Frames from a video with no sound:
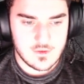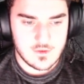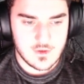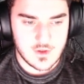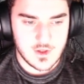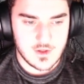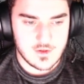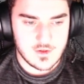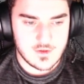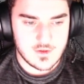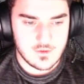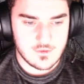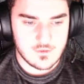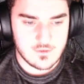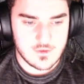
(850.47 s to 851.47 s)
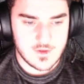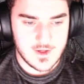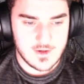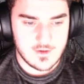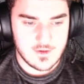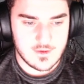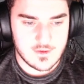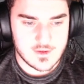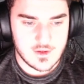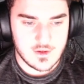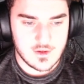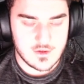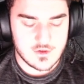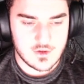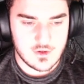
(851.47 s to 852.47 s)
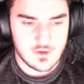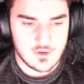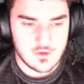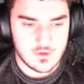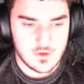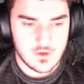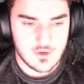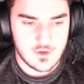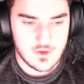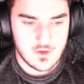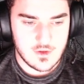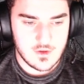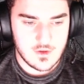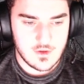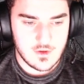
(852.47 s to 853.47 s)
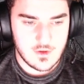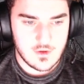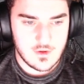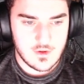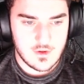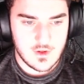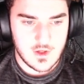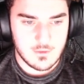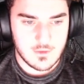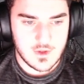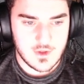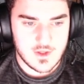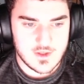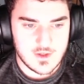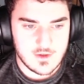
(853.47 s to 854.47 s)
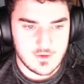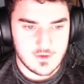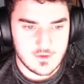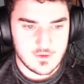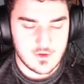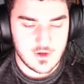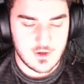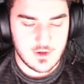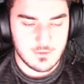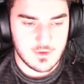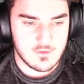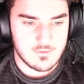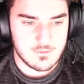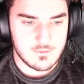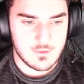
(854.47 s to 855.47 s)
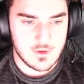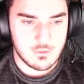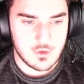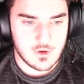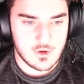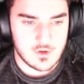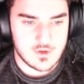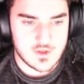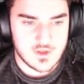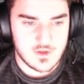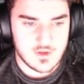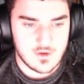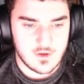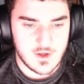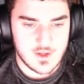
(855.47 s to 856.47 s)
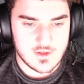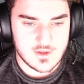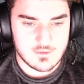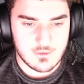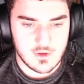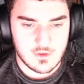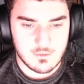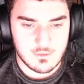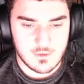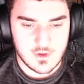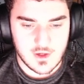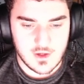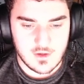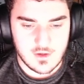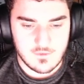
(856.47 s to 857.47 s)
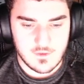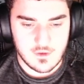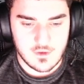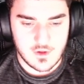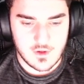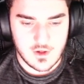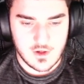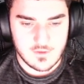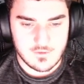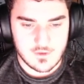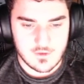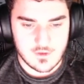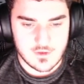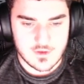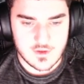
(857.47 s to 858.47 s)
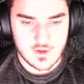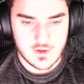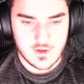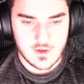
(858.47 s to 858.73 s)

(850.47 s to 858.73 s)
again, so data does not show how many sales or how many have been purchased in the last month, but again, if you go to offers,